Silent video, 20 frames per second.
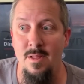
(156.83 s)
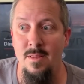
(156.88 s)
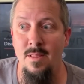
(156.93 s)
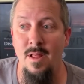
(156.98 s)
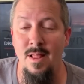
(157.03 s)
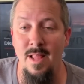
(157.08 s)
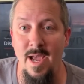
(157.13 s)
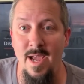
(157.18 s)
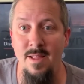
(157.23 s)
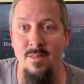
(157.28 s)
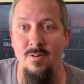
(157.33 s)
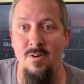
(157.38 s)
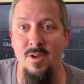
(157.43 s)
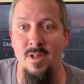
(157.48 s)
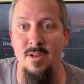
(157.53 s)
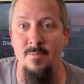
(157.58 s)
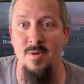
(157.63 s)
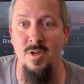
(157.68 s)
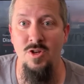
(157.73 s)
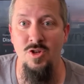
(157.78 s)
the lines are going
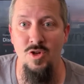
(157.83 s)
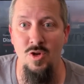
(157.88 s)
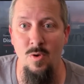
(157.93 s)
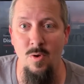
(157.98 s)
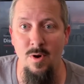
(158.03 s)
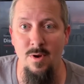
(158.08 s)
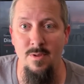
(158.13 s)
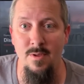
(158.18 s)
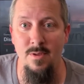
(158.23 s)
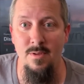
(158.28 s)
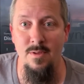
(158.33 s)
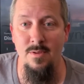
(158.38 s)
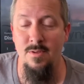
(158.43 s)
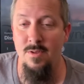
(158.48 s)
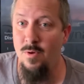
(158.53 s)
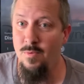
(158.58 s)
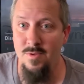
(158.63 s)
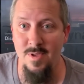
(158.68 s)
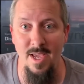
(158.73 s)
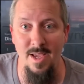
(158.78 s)
to be short.
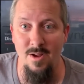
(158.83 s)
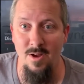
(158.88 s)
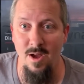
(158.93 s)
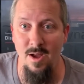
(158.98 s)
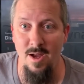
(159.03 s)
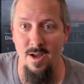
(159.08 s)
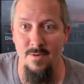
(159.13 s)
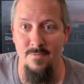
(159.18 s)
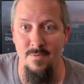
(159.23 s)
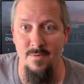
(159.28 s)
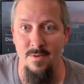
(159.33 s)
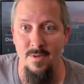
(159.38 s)
Don't take off.